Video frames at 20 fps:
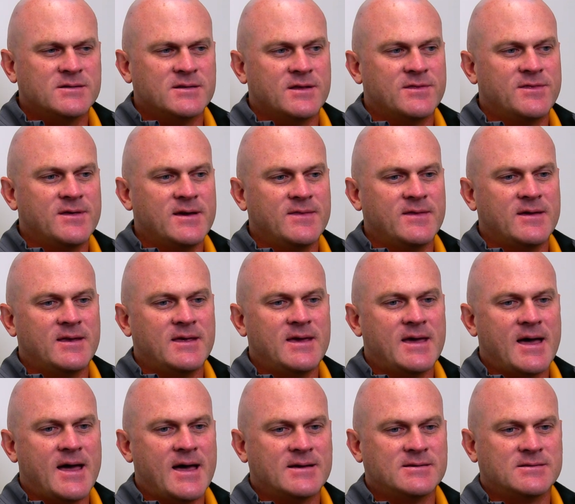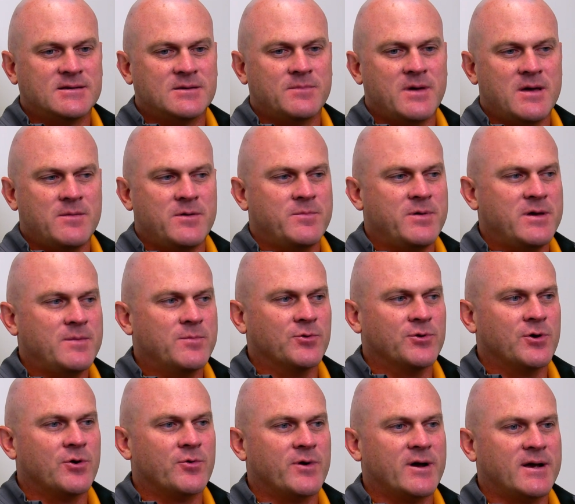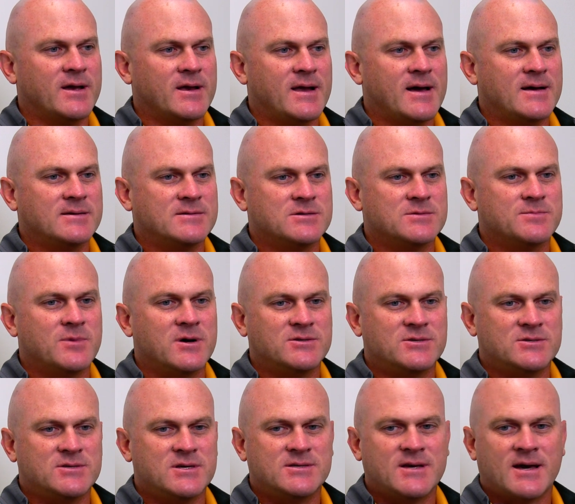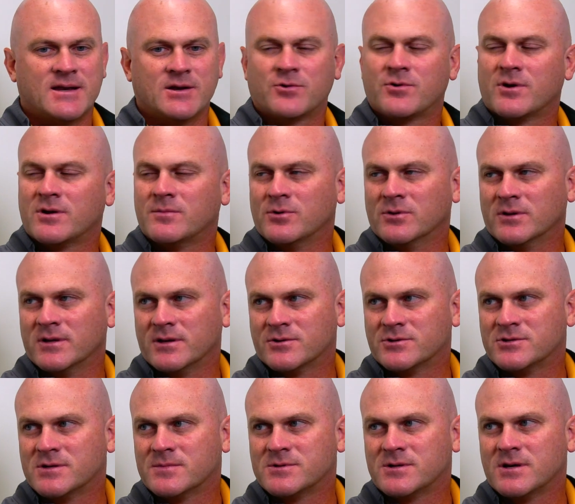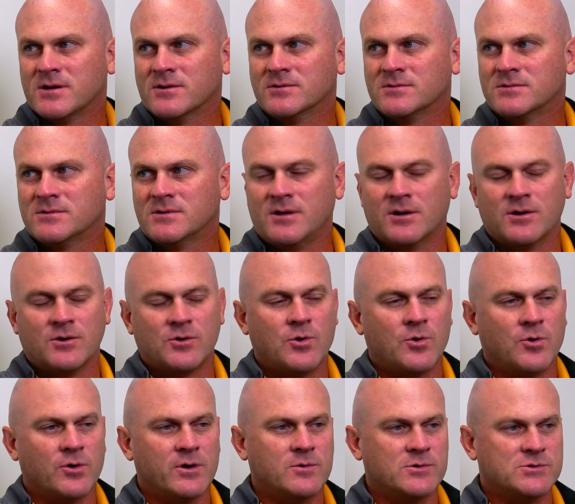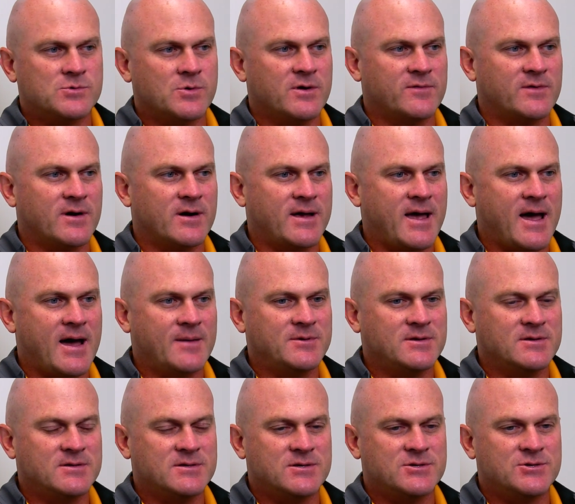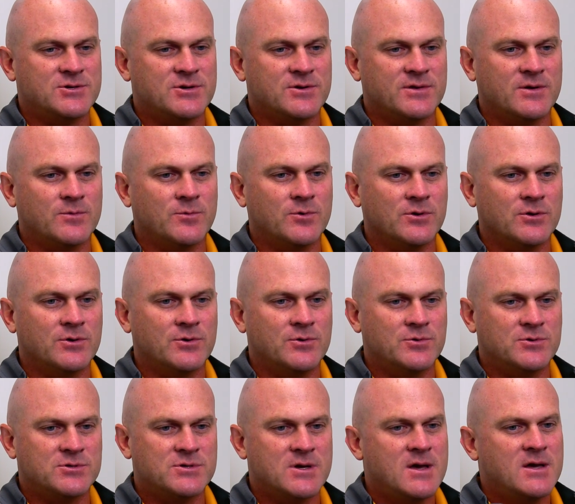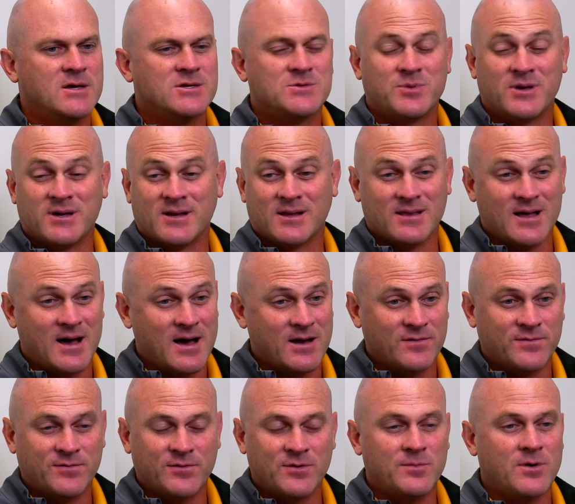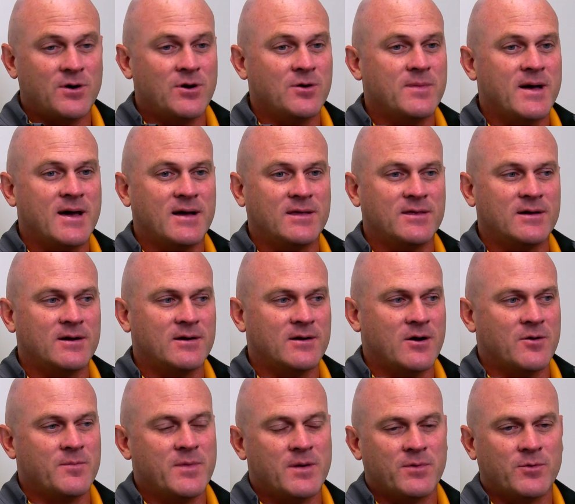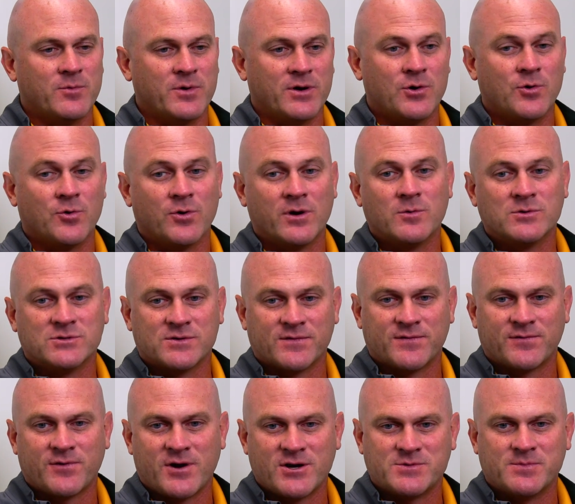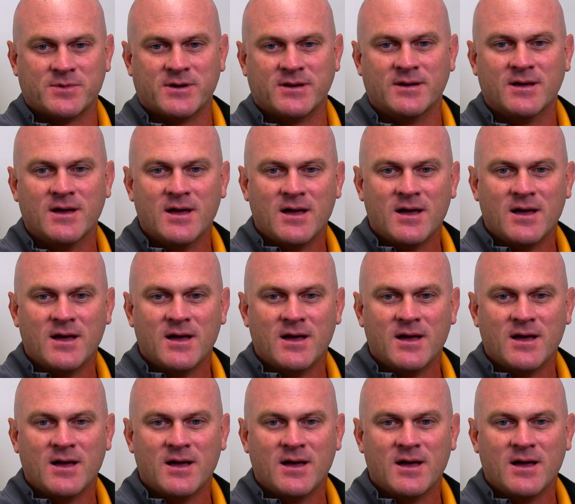and the thing that he has that maybe people don't recognize as much is he's got incredible leadership skills. Mm-hmm. You know, Corey was one of our captains this year that we'll lose. He's played a lot of football back there. I remember when Corey was a freshman,